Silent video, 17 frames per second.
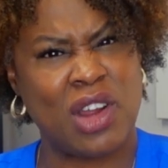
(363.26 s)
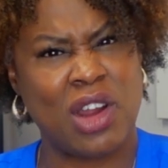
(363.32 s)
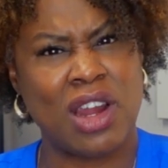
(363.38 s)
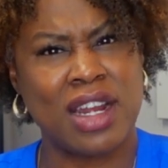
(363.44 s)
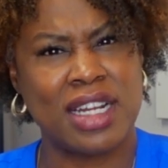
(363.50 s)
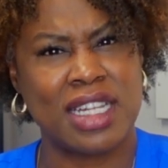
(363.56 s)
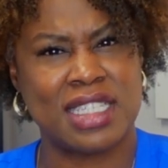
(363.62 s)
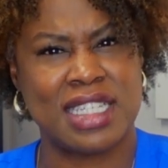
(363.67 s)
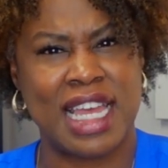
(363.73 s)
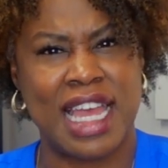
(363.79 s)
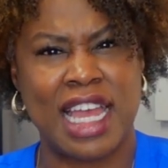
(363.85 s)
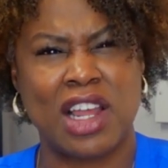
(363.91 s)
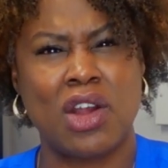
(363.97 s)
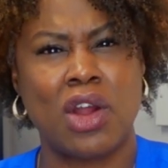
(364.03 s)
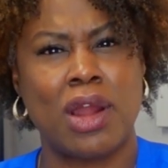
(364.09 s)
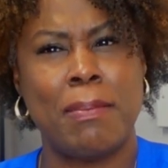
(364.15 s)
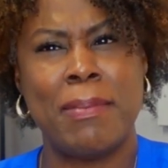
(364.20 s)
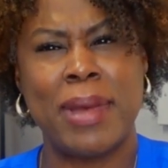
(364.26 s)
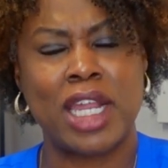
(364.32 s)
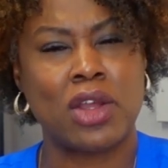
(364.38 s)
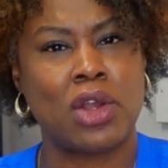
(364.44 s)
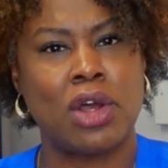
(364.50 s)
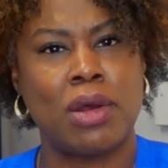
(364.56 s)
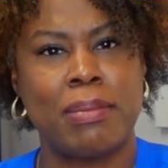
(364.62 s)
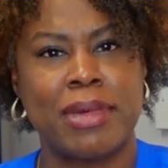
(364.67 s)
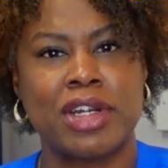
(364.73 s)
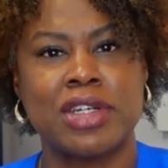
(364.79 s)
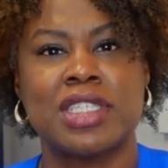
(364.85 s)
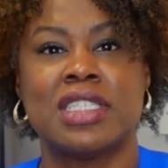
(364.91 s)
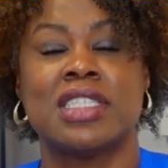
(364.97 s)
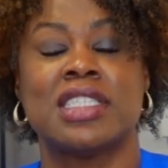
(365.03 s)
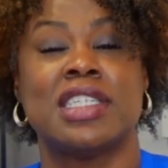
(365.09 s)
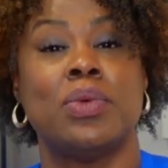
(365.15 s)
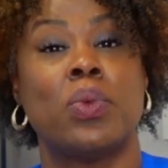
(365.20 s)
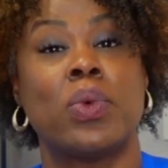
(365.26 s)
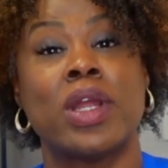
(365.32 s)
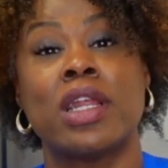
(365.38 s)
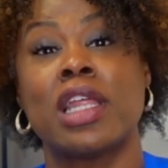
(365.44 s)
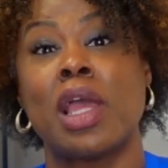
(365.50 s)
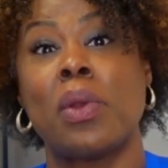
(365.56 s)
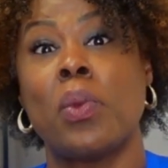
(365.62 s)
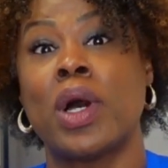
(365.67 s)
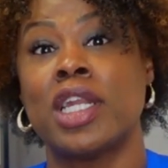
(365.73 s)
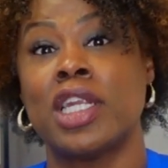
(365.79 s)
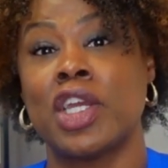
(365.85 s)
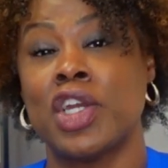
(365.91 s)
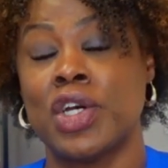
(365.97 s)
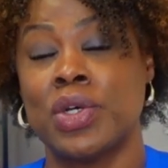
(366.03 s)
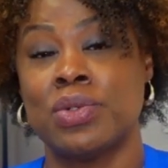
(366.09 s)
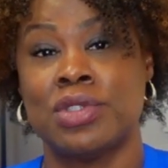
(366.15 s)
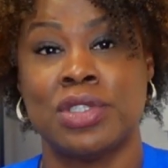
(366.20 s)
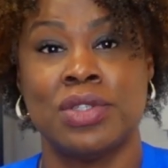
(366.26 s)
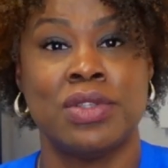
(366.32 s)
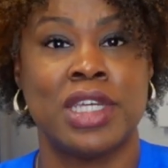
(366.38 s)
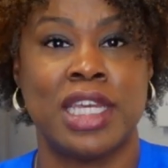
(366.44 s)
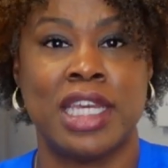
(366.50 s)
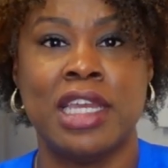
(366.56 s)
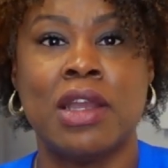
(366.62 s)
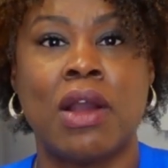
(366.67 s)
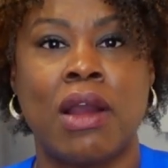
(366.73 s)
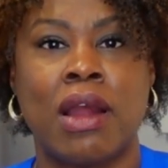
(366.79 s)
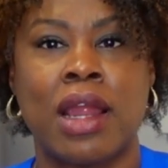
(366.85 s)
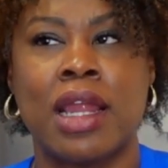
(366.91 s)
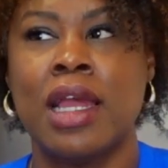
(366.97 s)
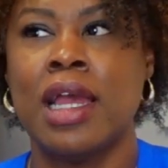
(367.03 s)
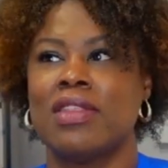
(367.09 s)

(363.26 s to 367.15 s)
a heart attack or a medical emergency where they want to go to the ER.